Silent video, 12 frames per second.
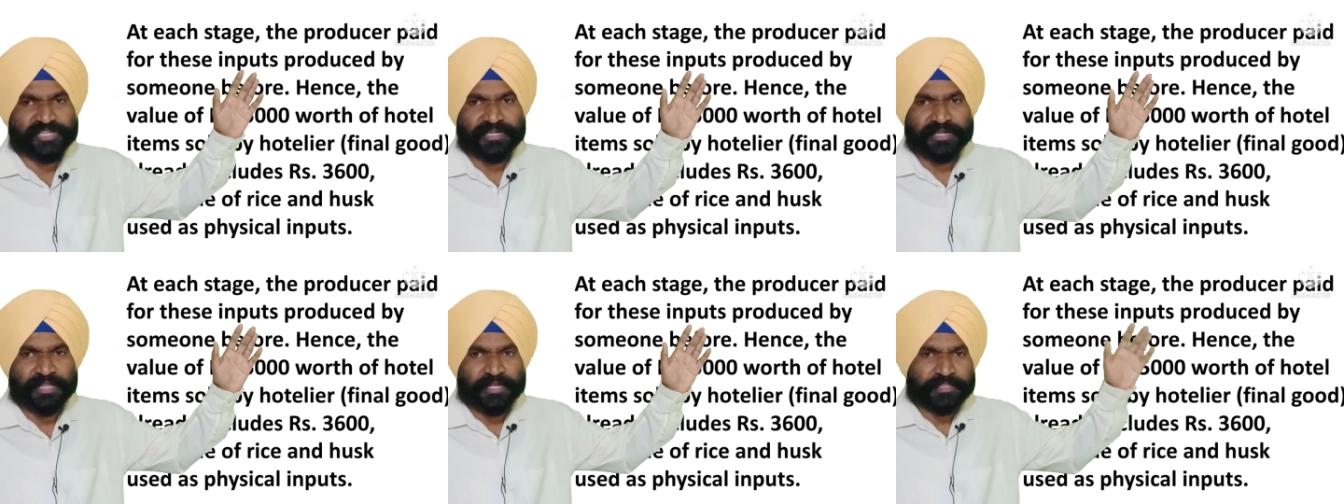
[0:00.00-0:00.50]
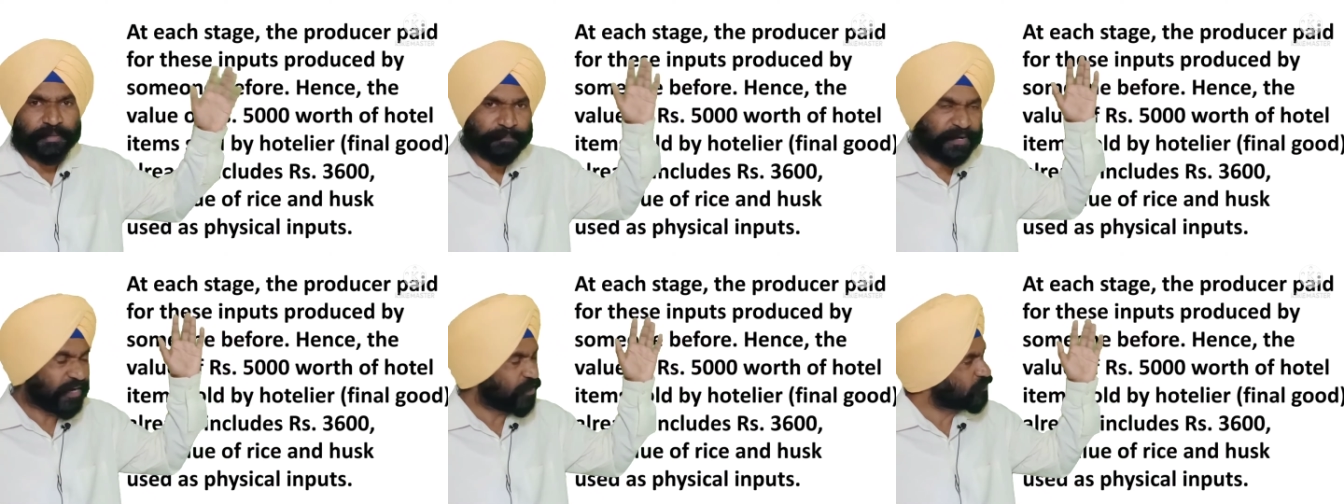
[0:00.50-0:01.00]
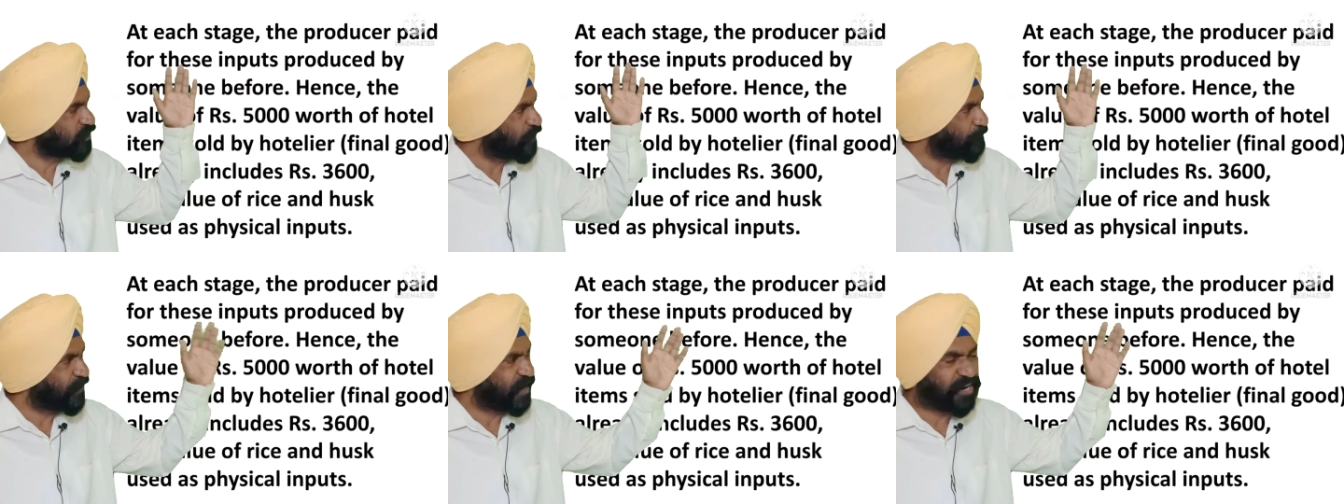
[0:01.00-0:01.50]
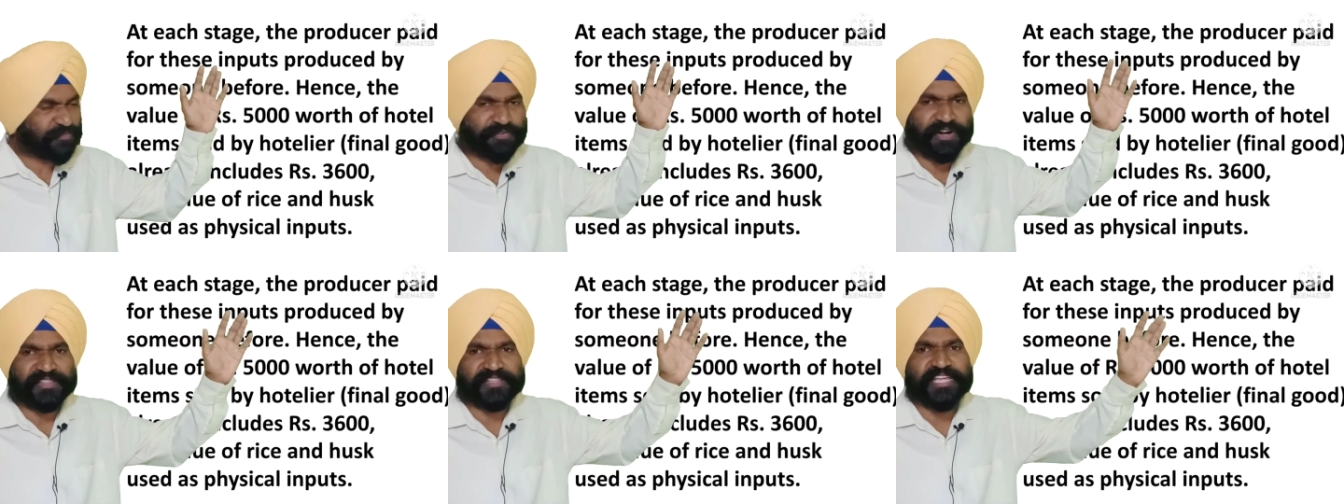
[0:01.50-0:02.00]
the producer paid
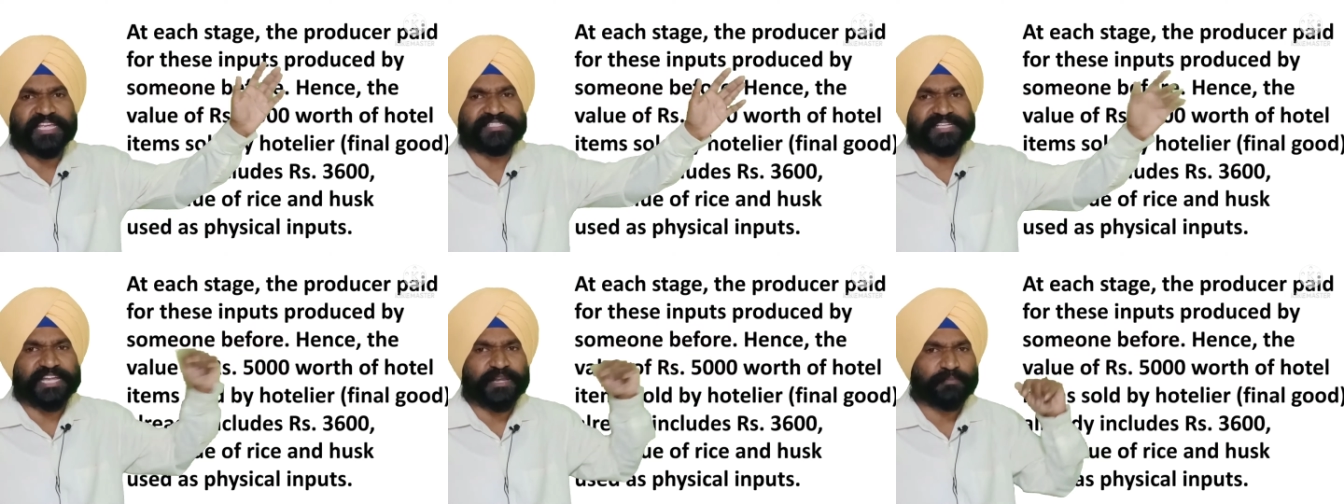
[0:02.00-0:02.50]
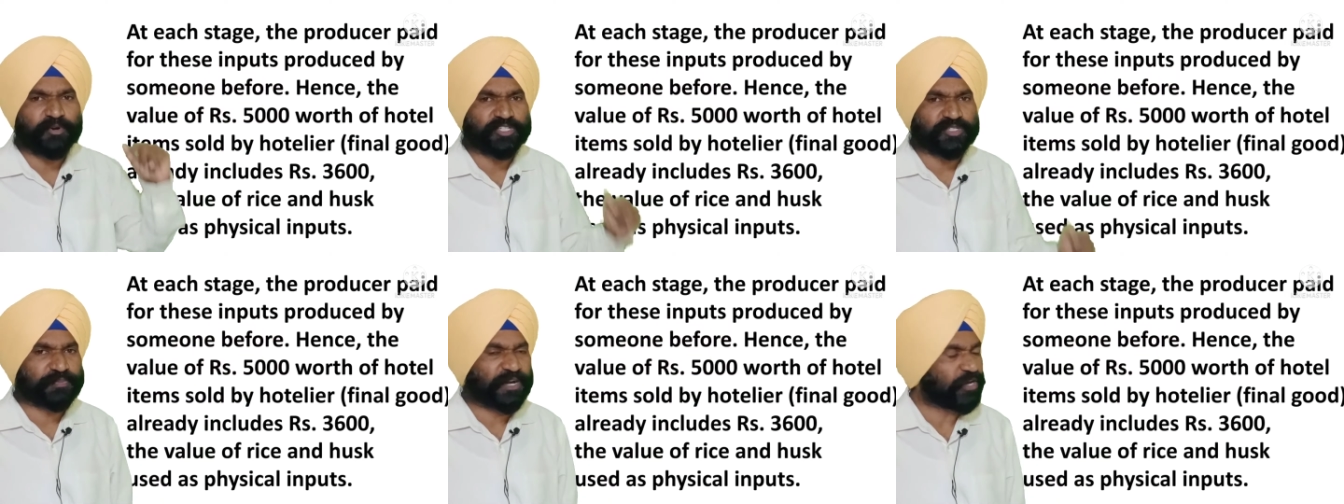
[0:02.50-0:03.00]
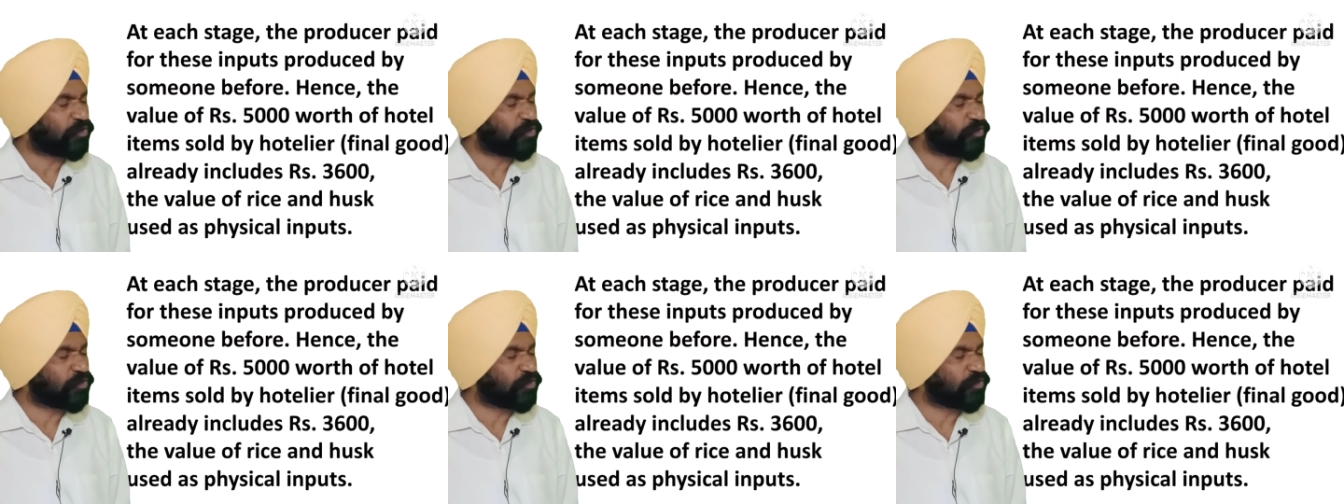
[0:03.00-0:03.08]
for these inputs produced